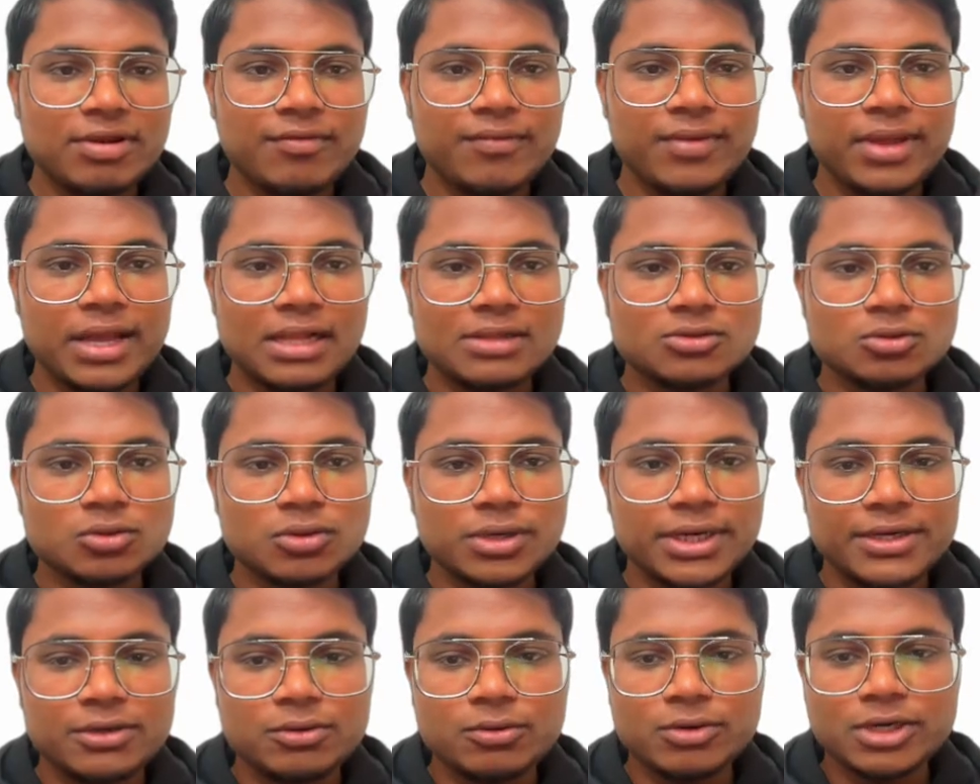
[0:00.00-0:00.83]
we also
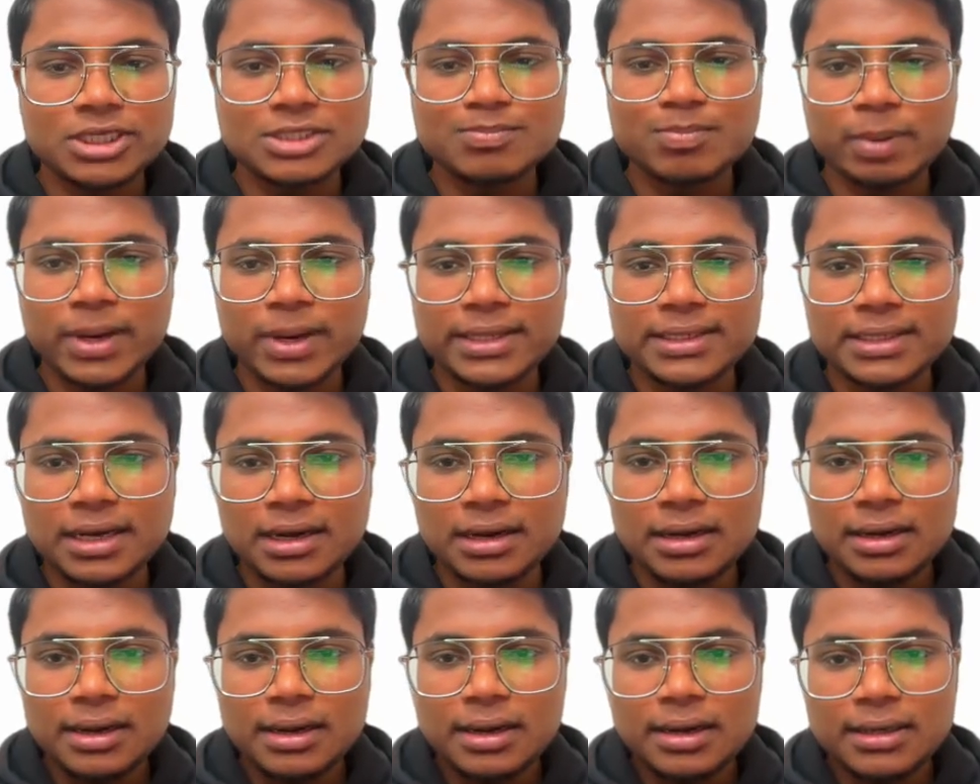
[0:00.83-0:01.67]
need to display
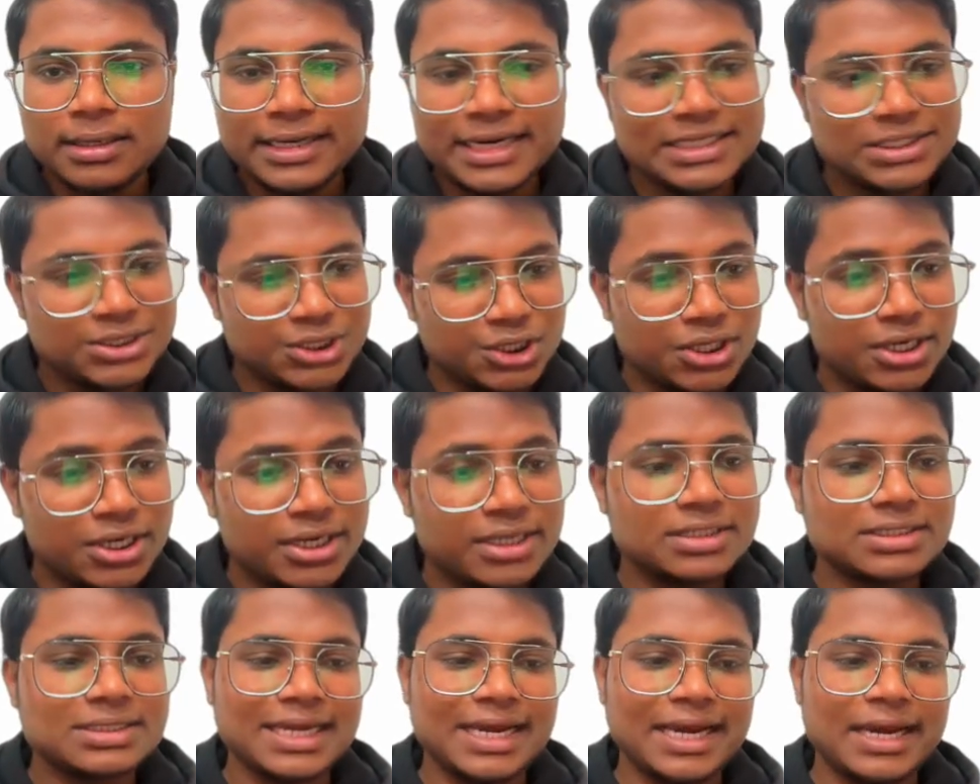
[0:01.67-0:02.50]
their
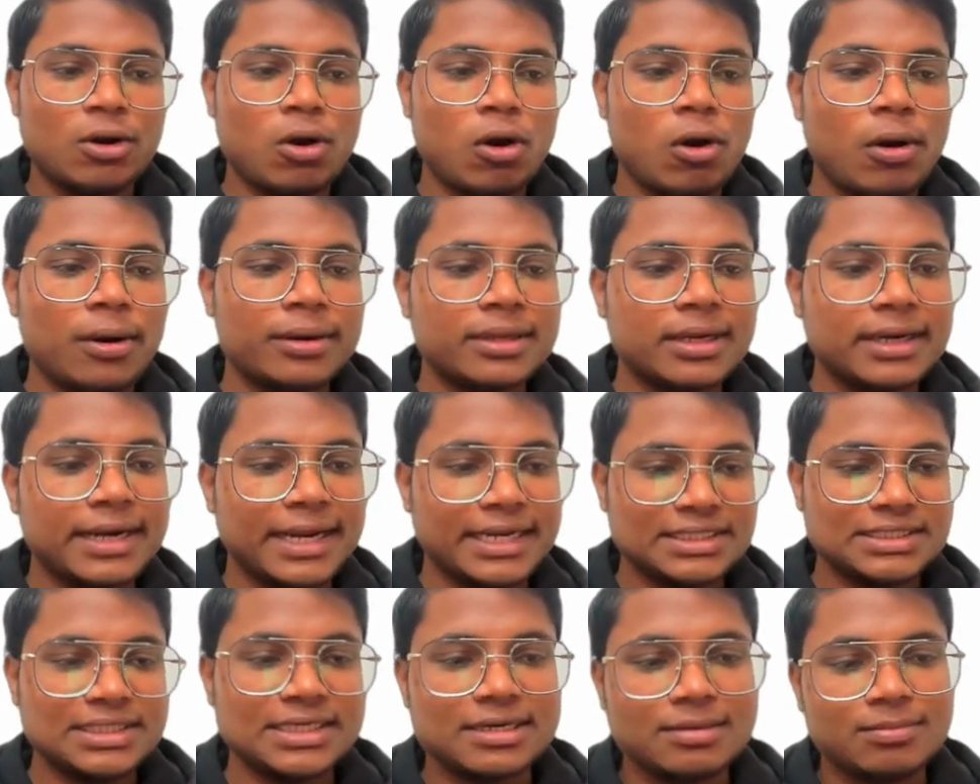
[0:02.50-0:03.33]
children's or the
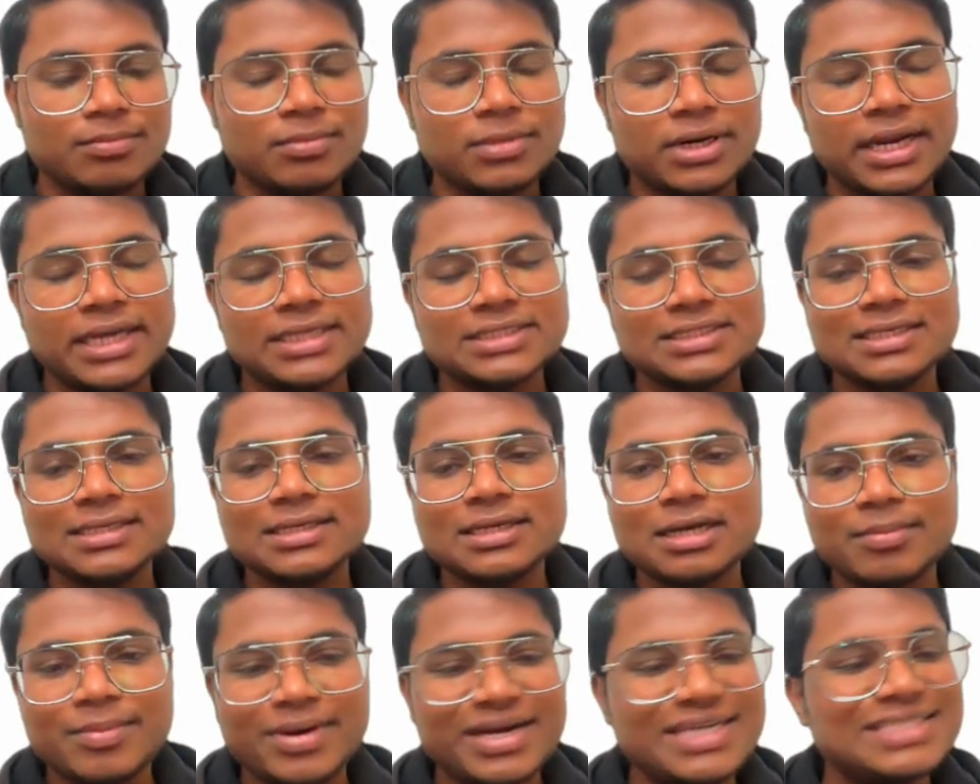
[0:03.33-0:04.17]
nested
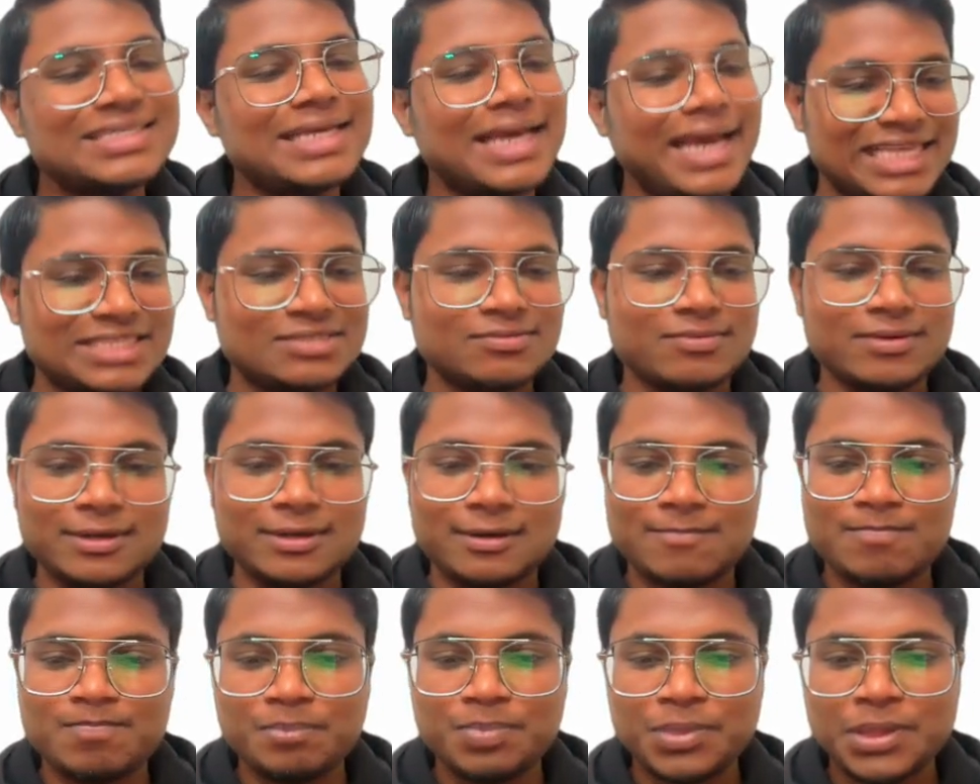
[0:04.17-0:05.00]
commands as well.